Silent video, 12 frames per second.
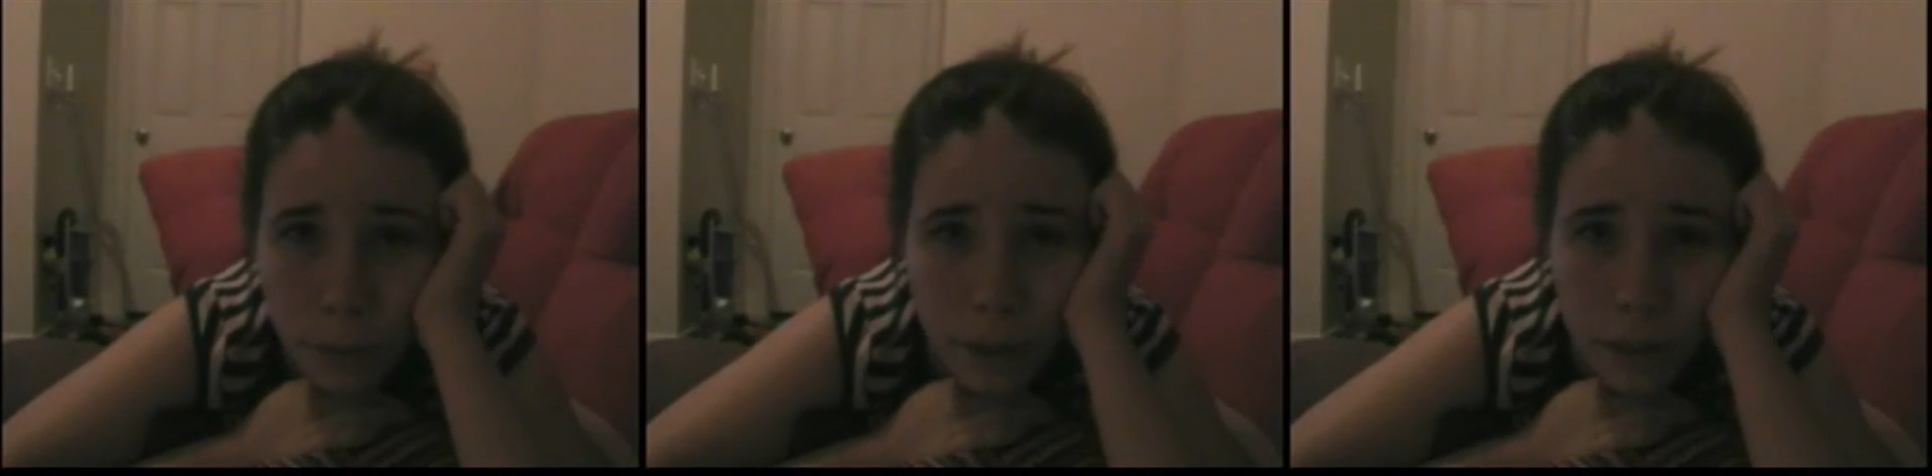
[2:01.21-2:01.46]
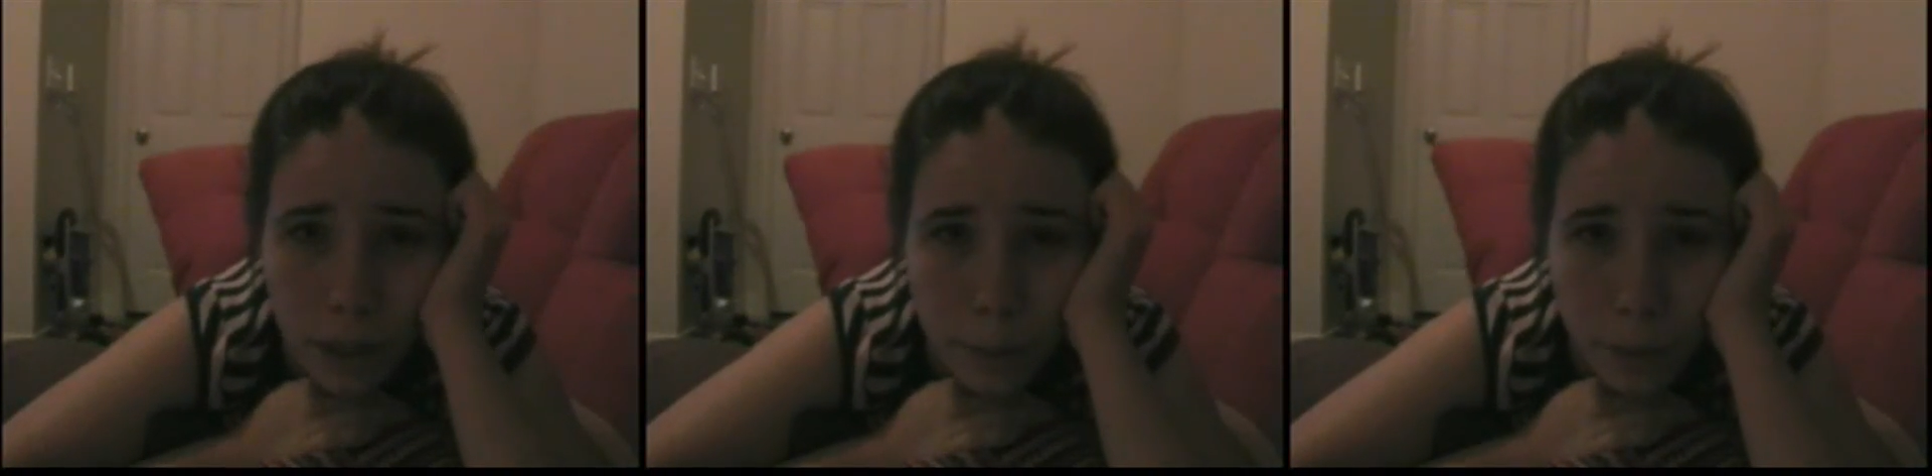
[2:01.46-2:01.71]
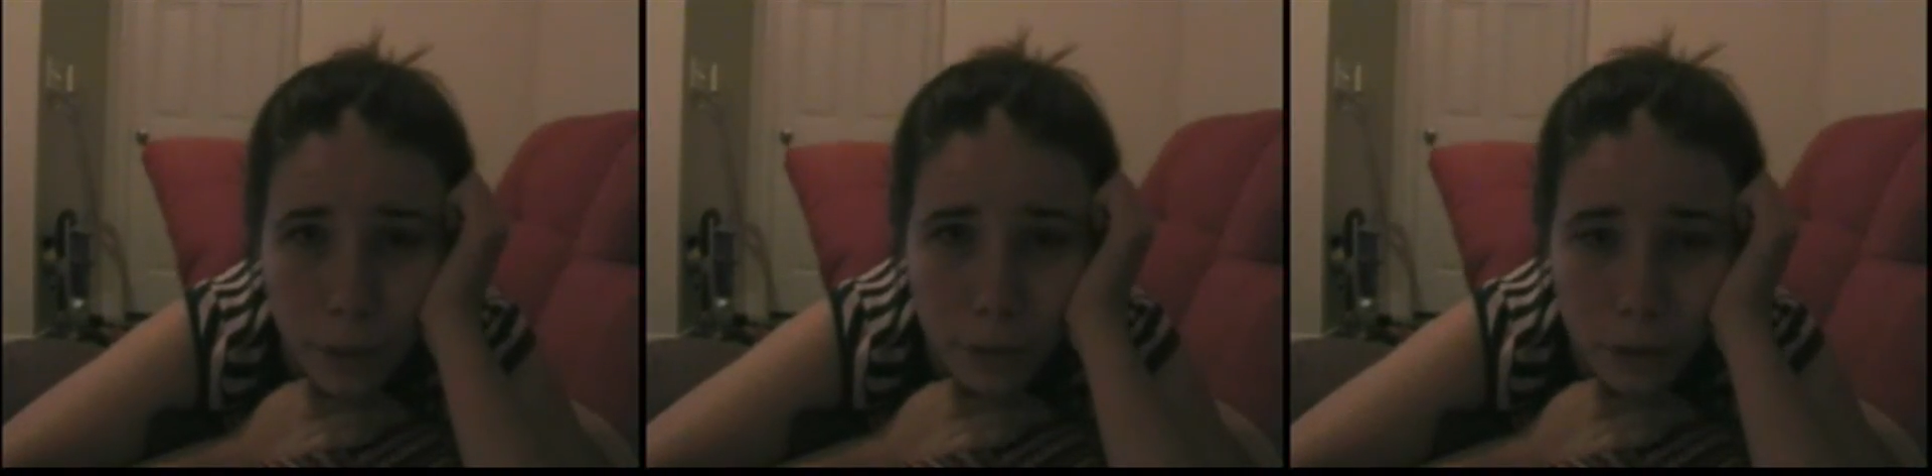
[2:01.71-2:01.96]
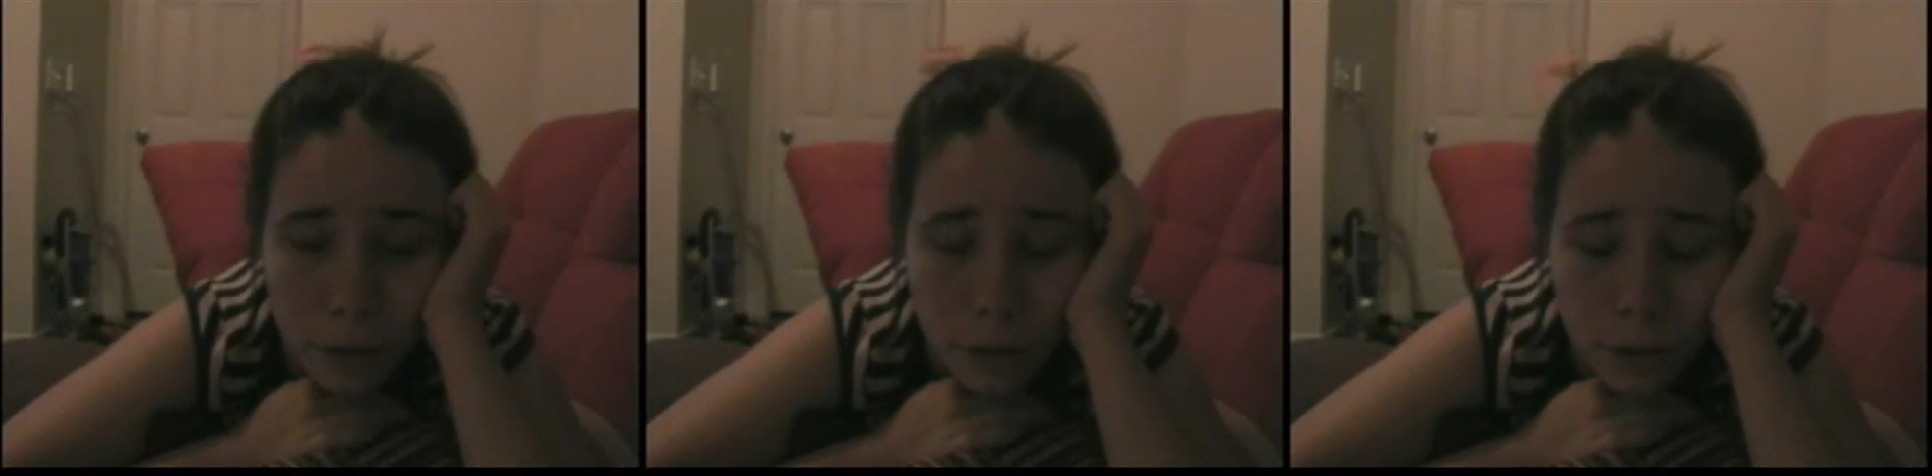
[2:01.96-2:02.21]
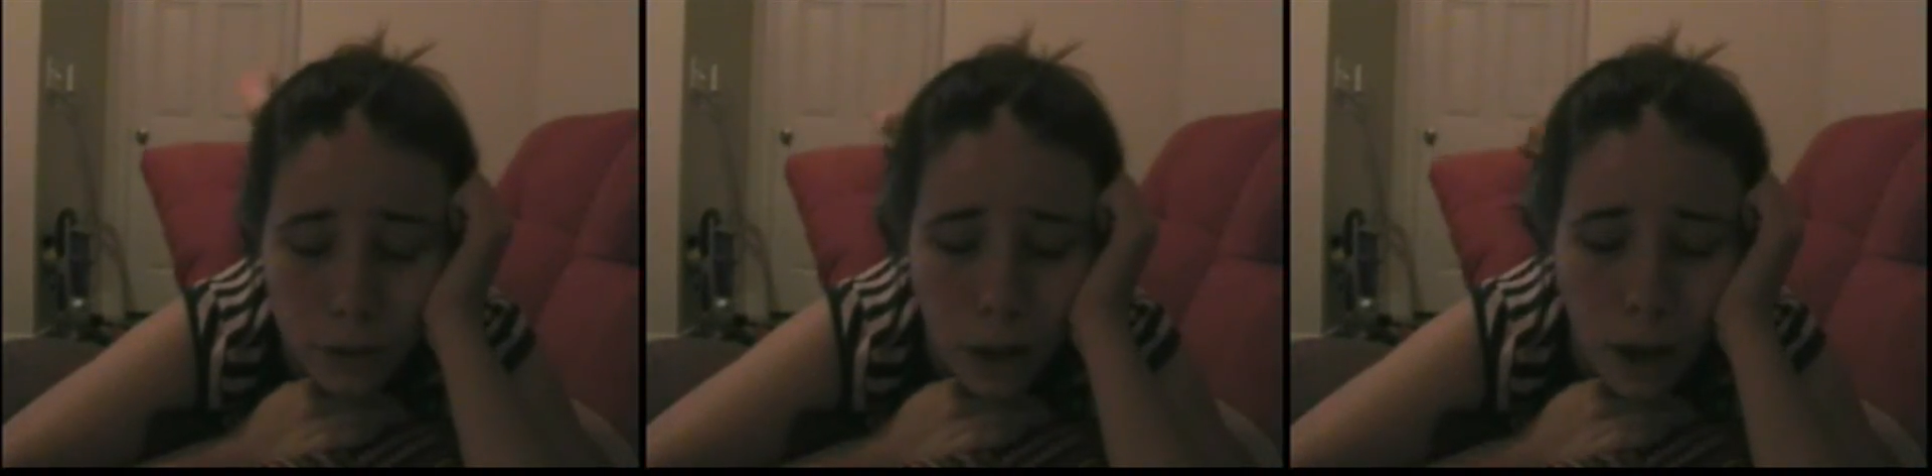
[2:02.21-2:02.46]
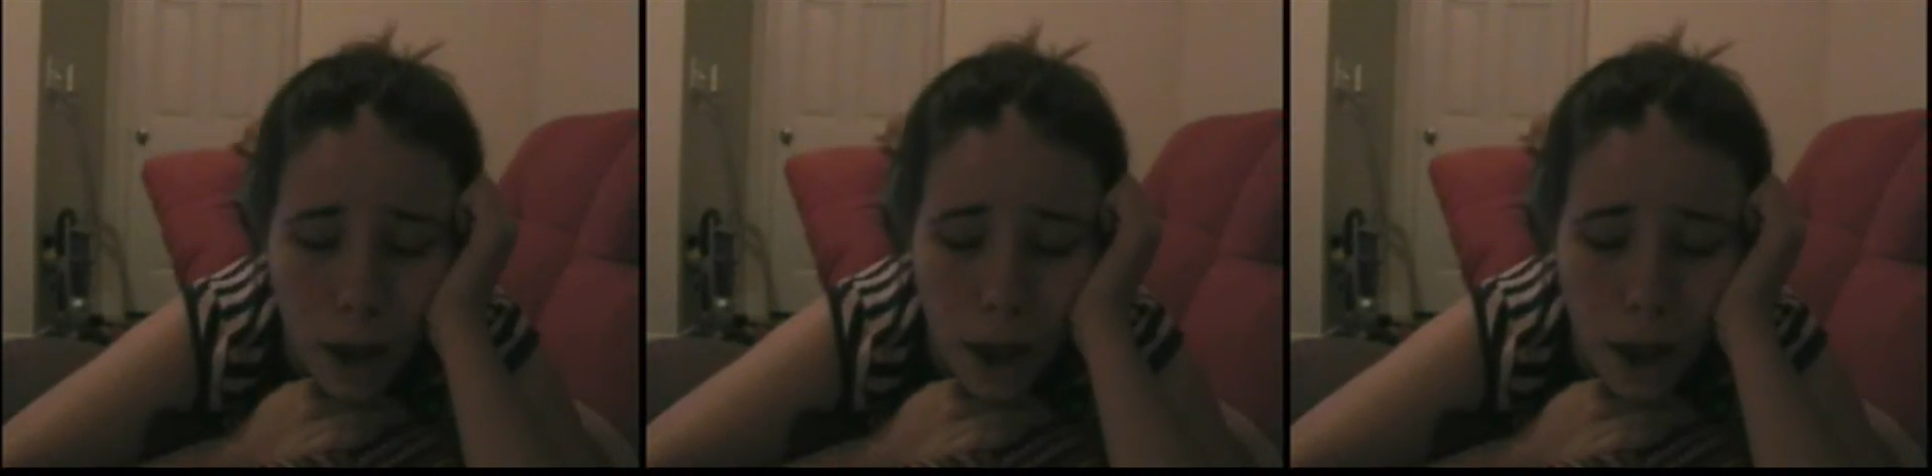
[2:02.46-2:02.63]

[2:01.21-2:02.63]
with a couple other girls.